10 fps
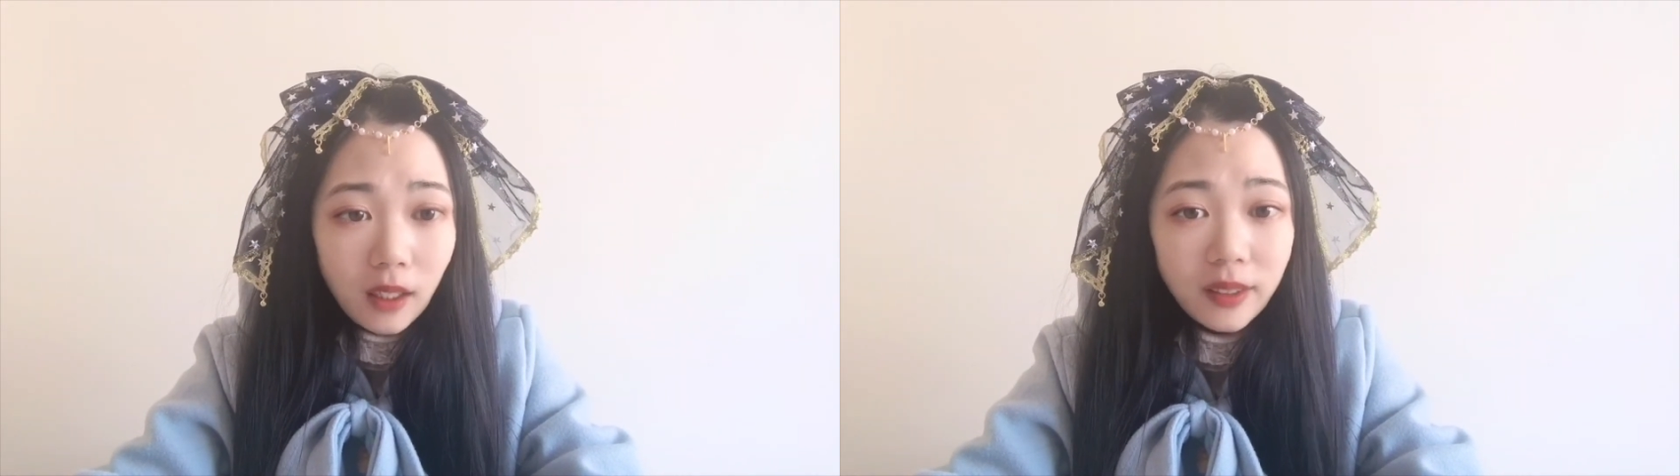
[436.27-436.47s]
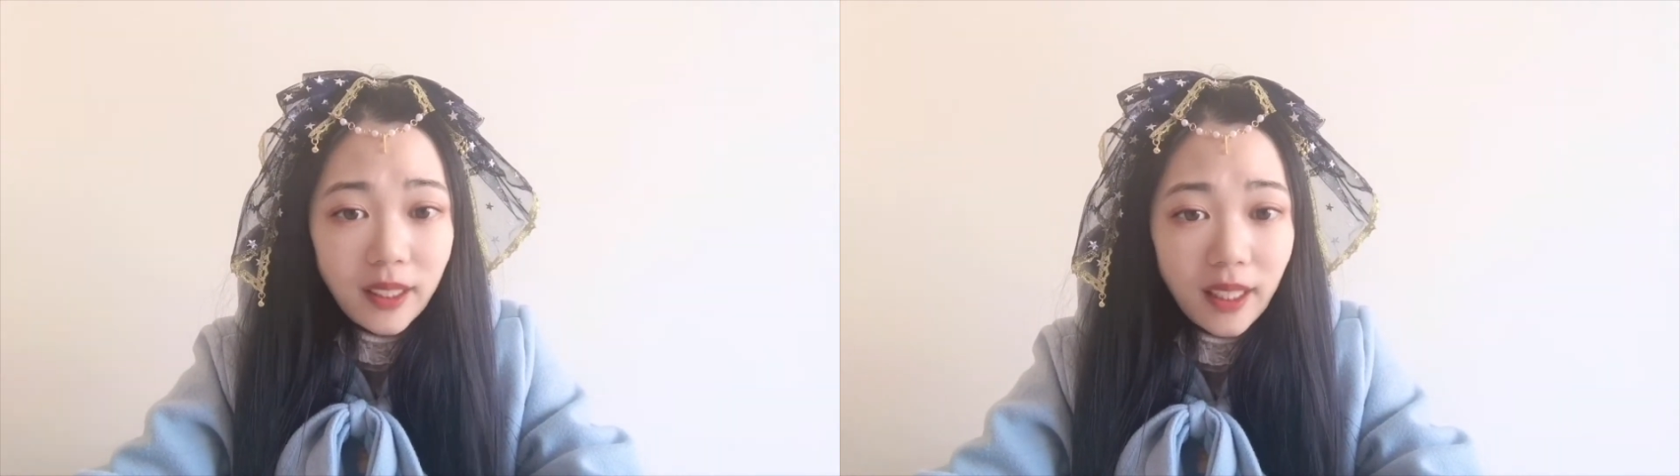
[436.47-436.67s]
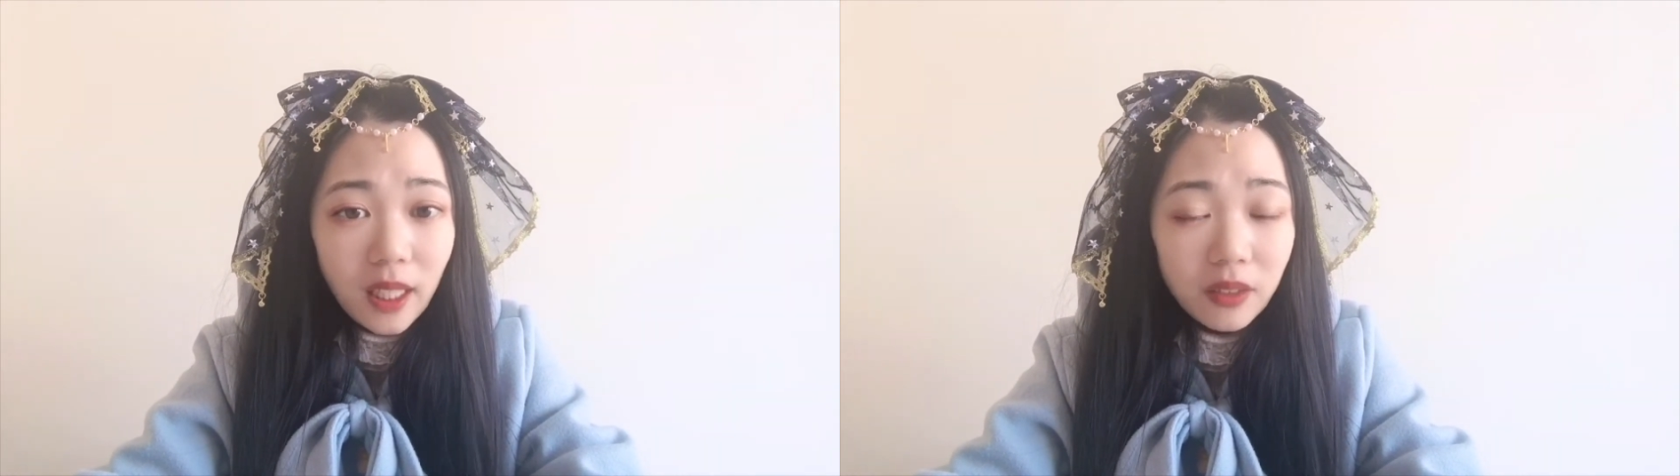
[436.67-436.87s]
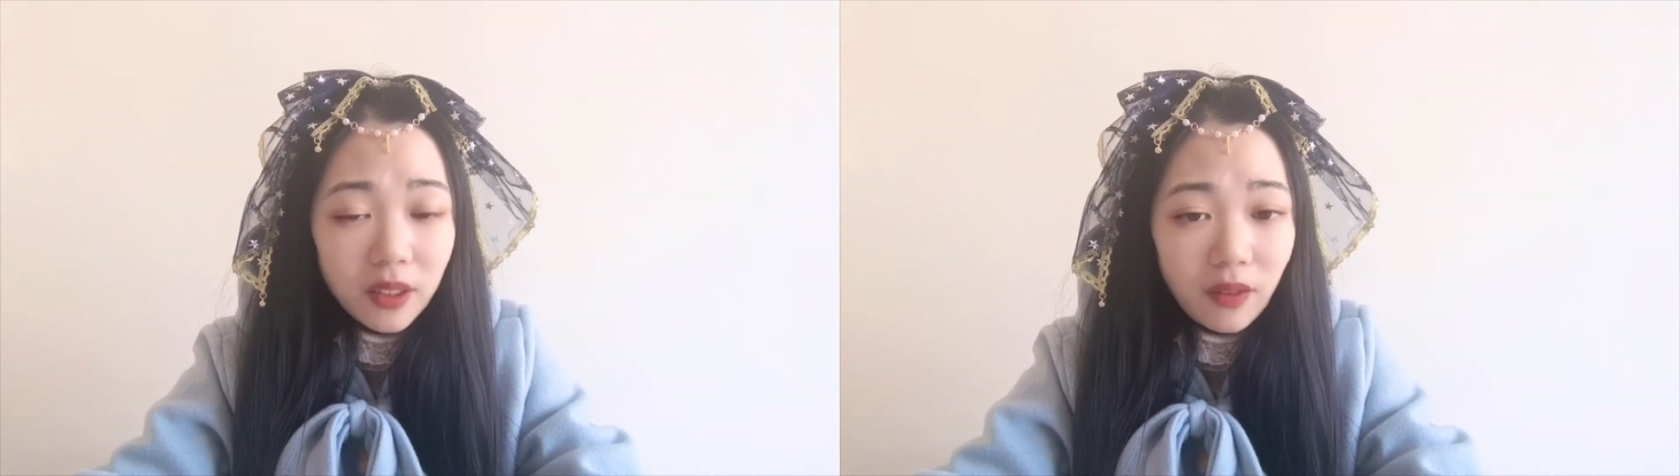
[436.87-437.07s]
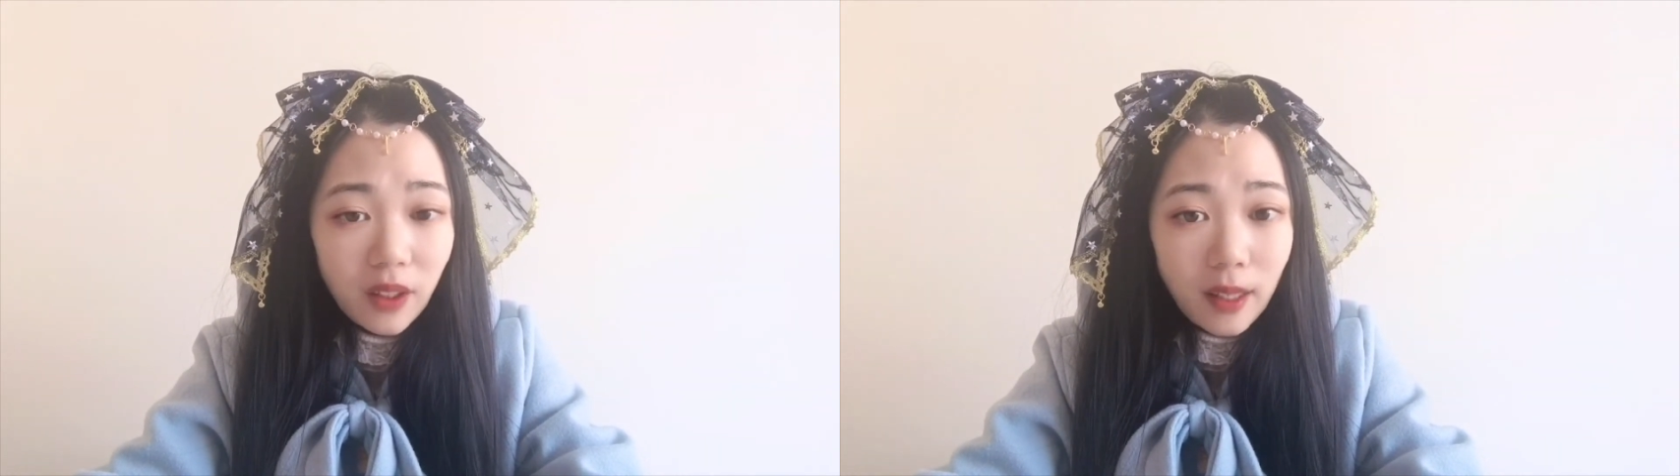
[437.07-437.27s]
into
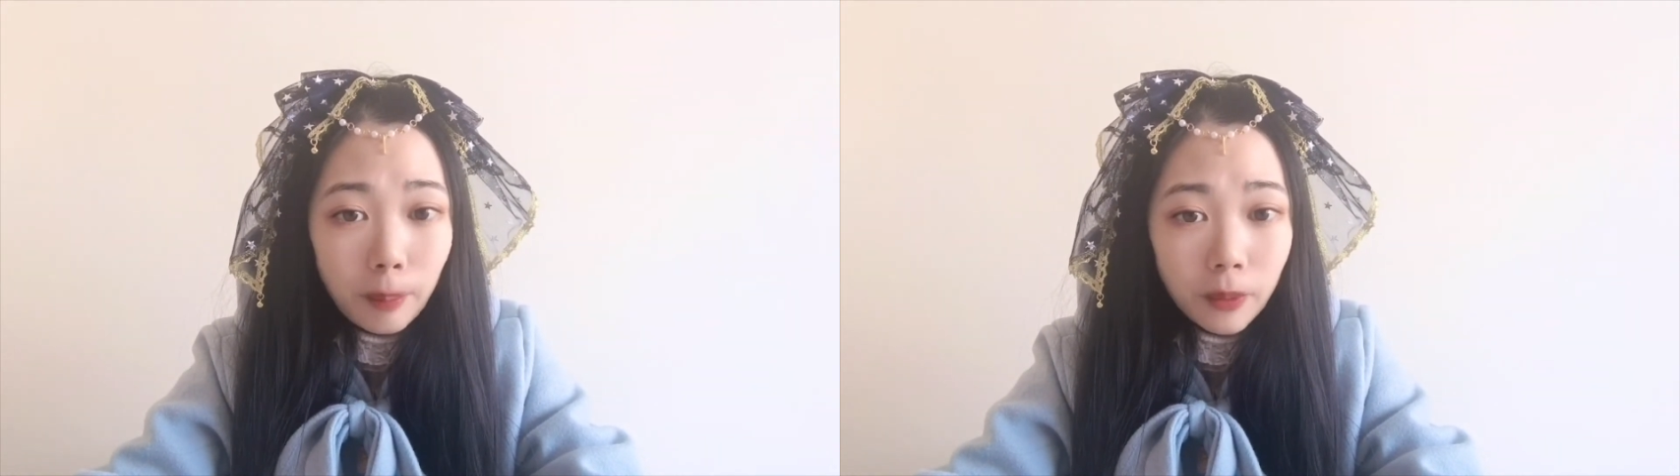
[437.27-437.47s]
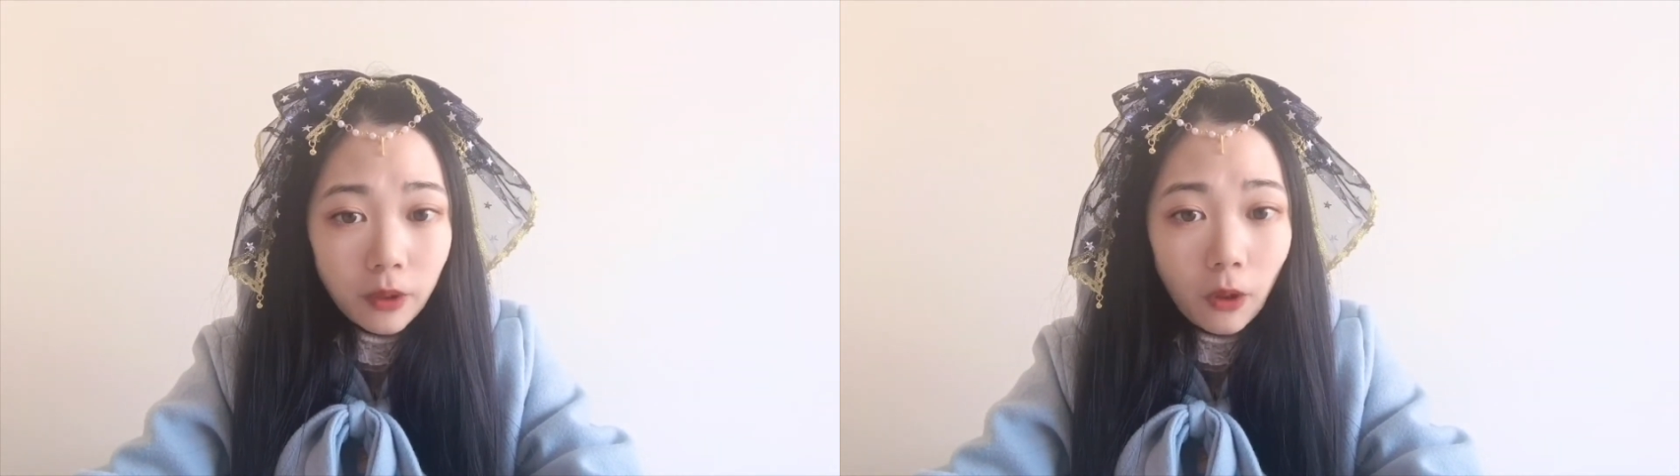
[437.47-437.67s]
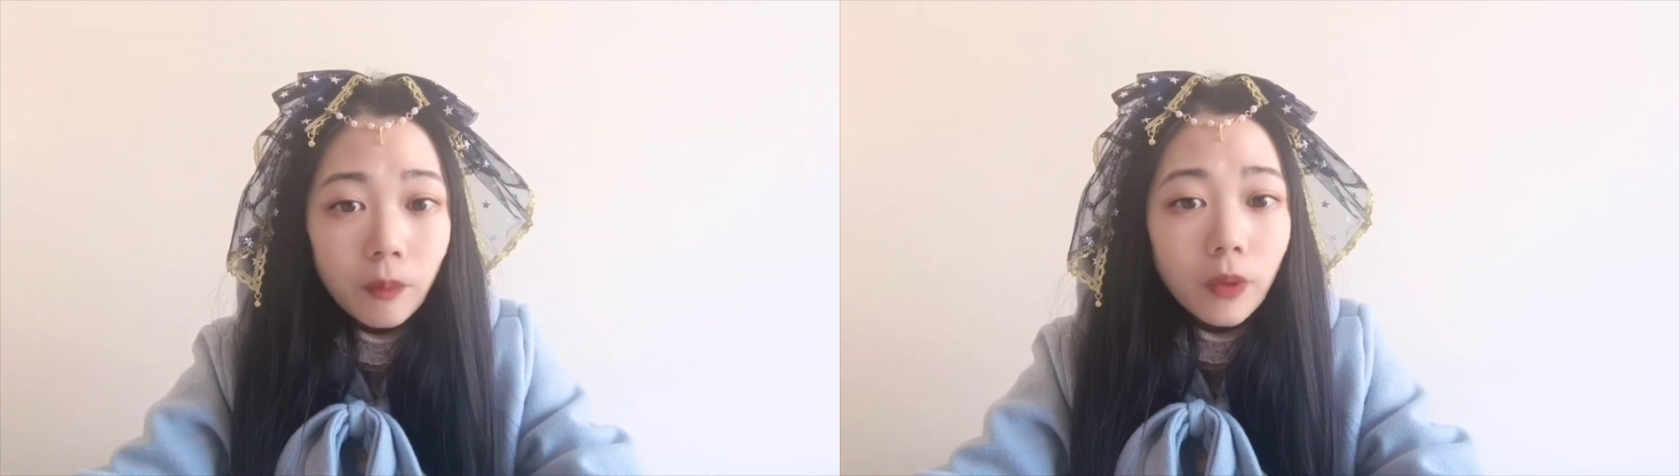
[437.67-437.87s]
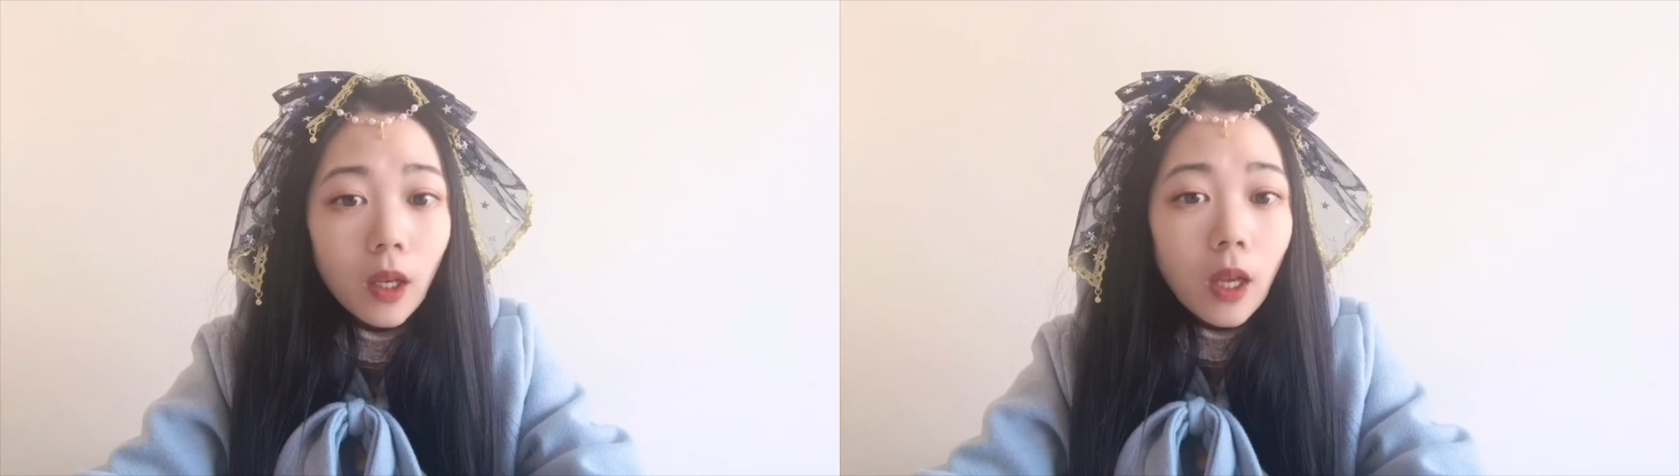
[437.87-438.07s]
details in this episode.